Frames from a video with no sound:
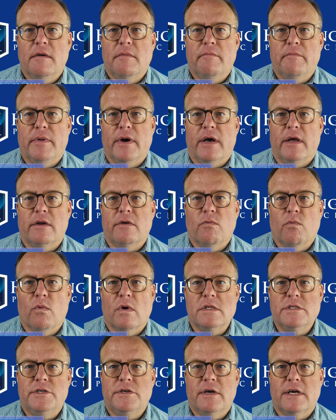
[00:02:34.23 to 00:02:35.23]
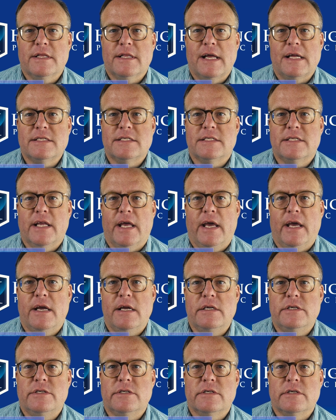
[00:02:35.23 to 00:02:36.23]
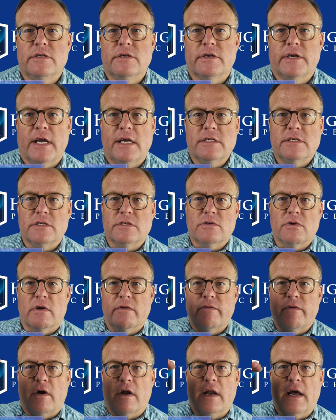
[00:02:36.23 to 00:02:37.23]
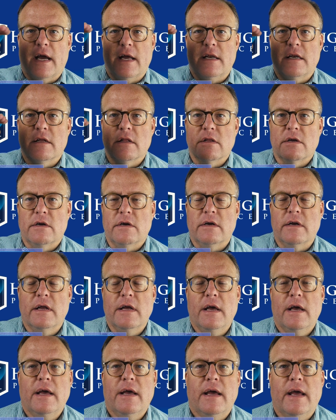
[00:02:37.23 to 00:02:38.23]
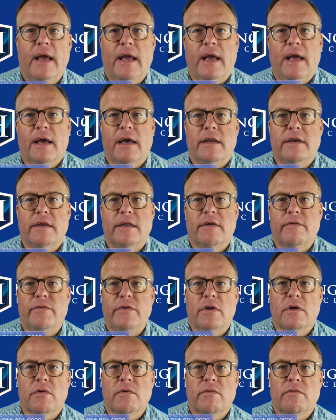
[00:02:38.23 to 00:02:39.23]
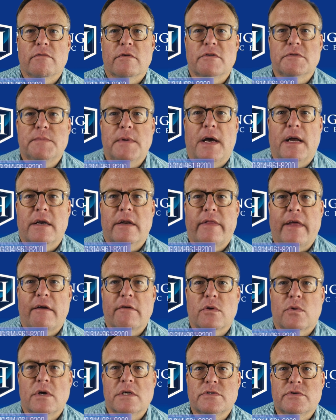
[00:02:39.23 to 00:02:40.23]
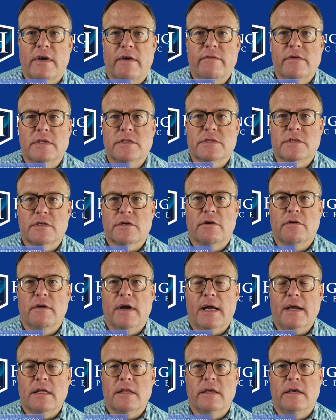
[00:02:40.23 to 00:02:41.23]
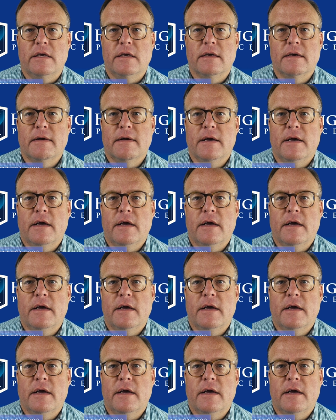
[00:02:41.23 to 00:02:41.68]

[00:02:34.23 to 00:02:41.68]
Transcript: but once you're at that stage, your case is sort of on heightened alert, and if you don't respond to that request for evidence correctly,